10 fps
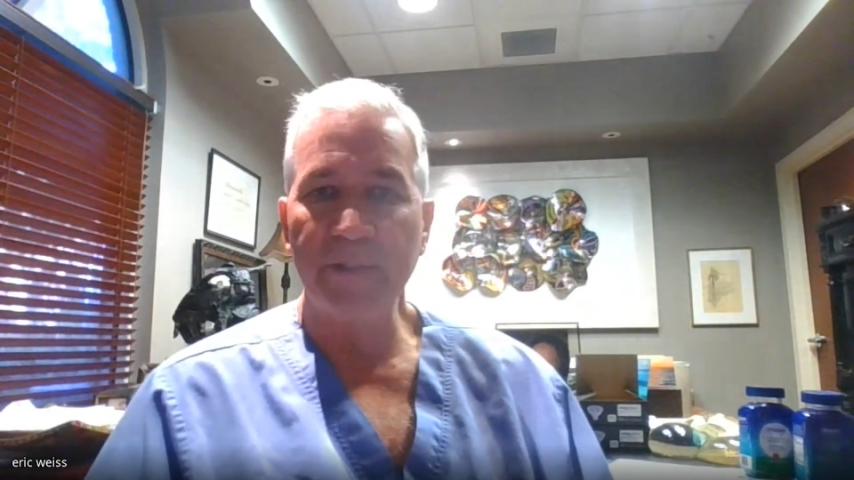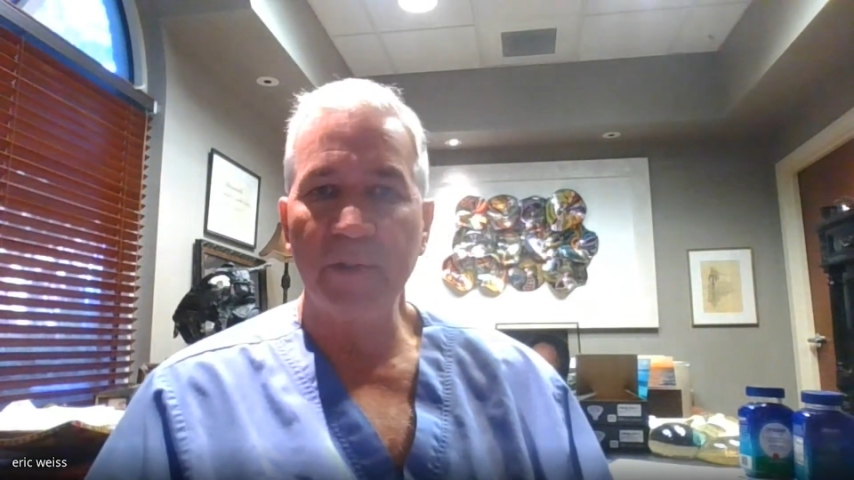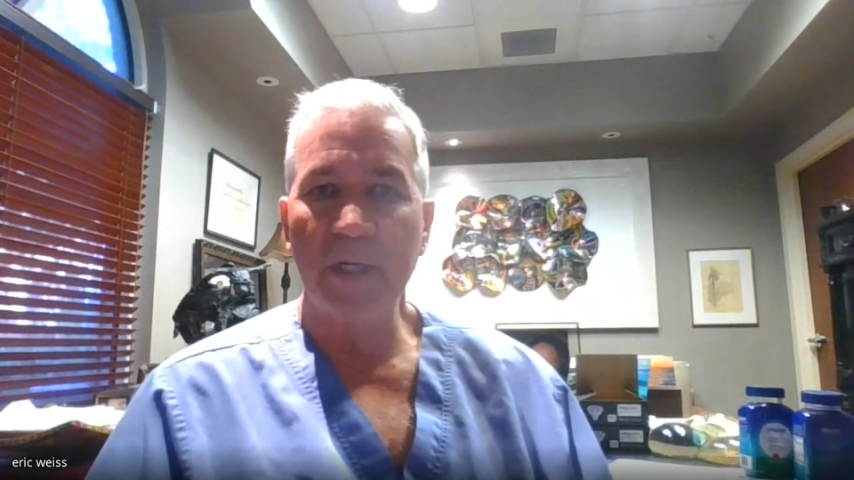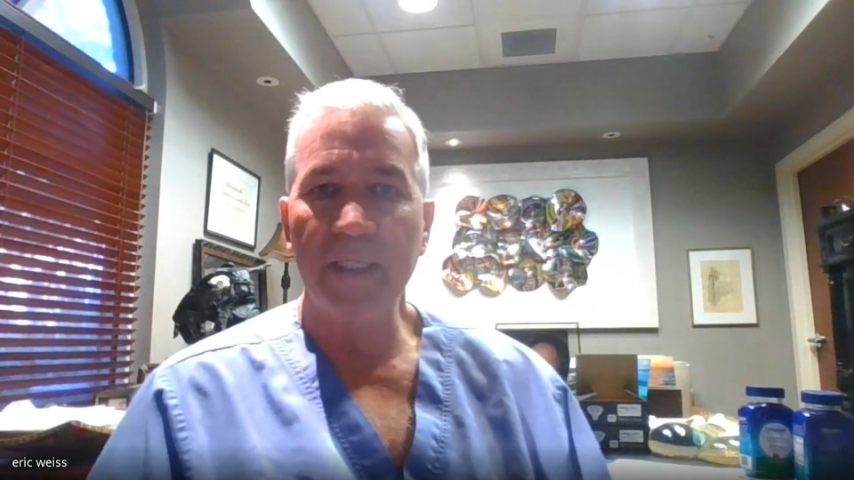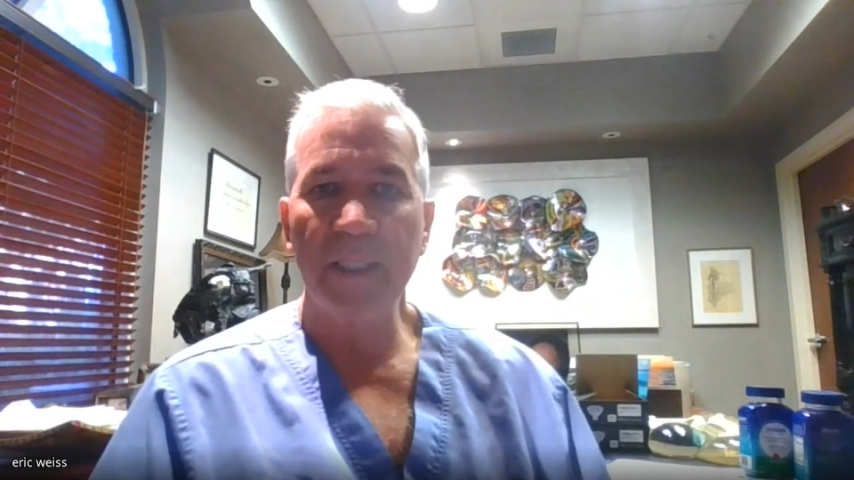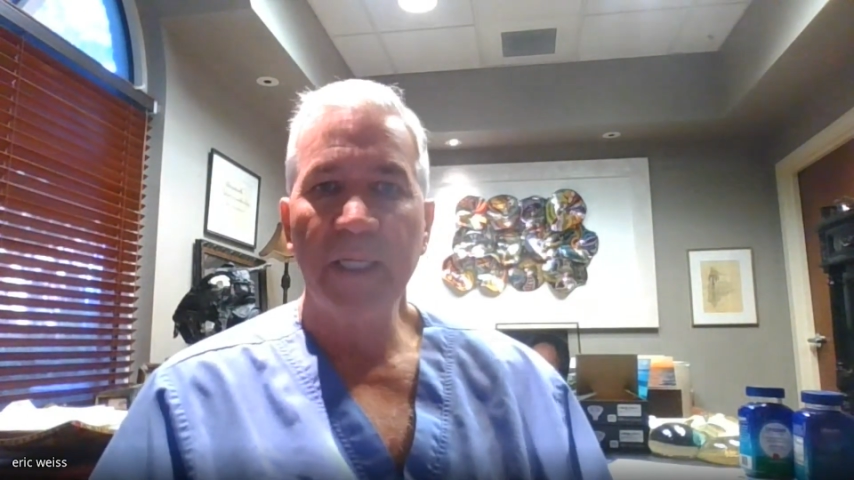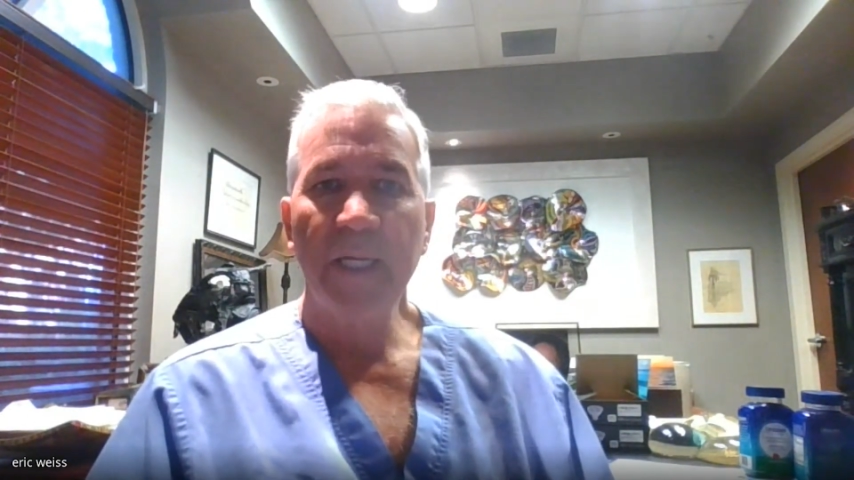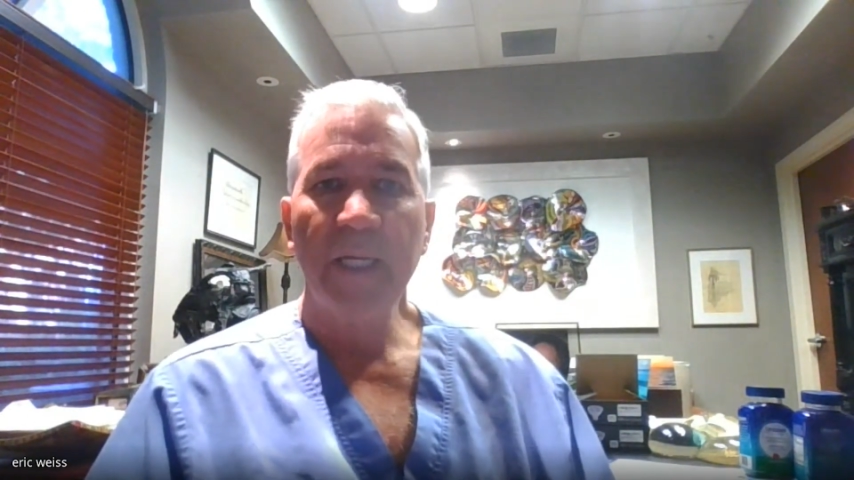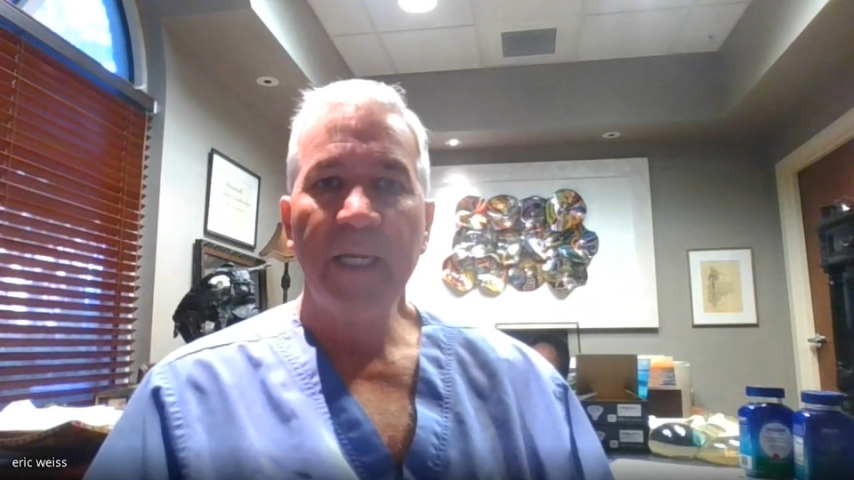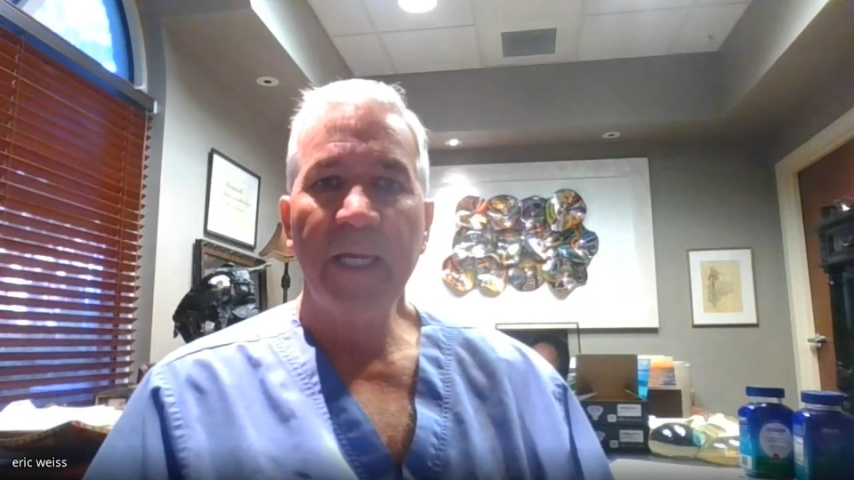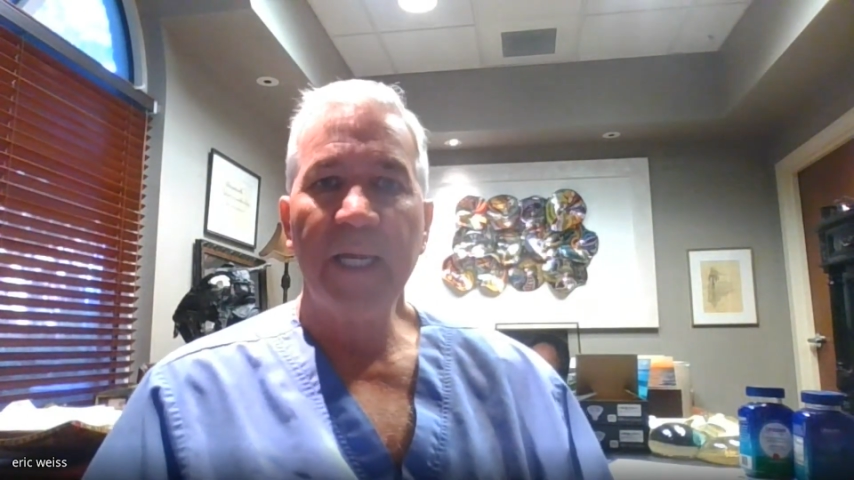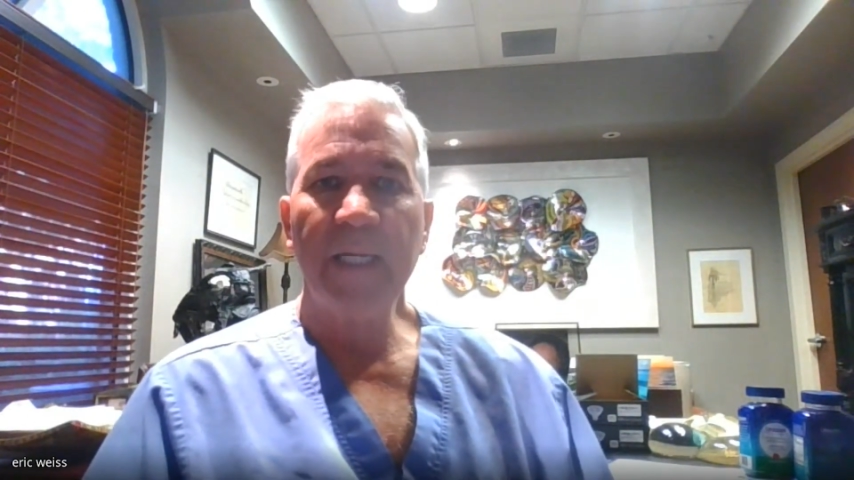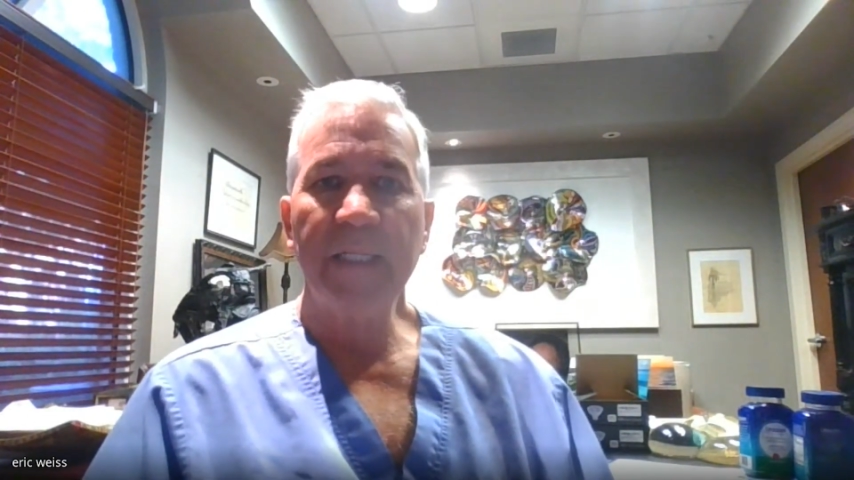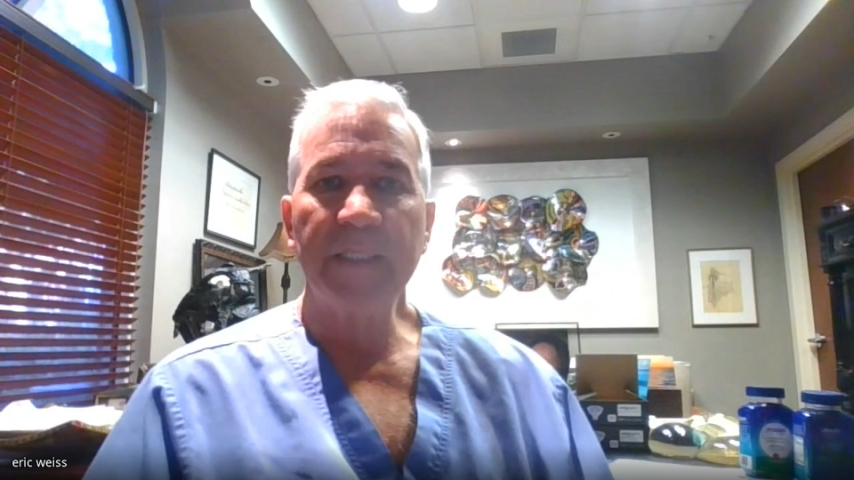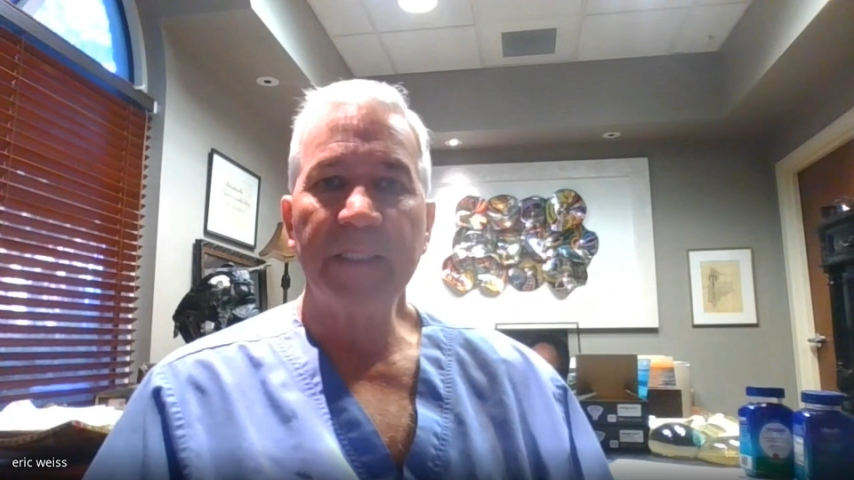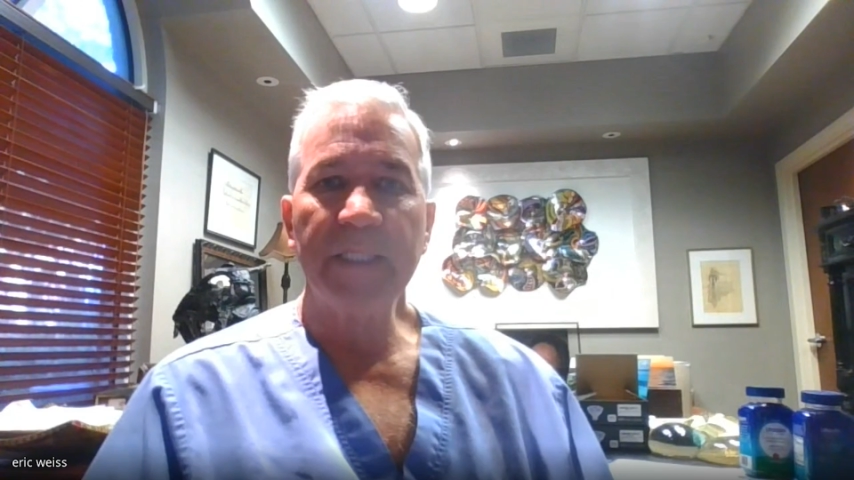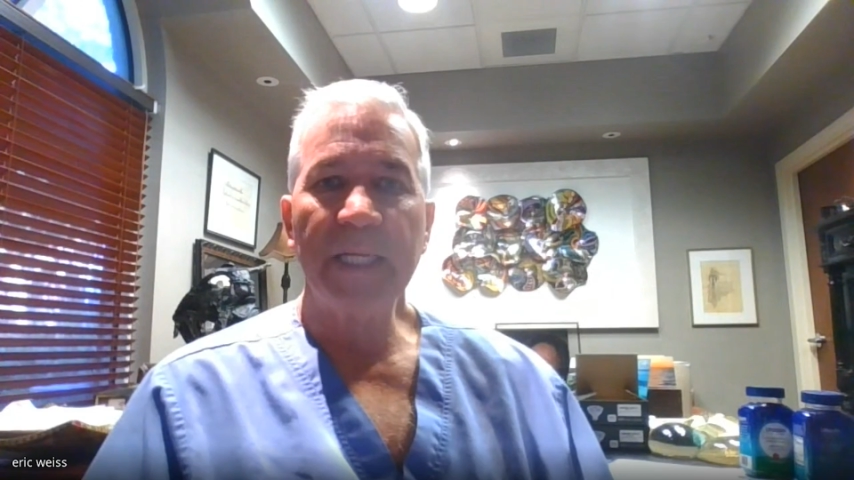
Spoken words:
drawn. And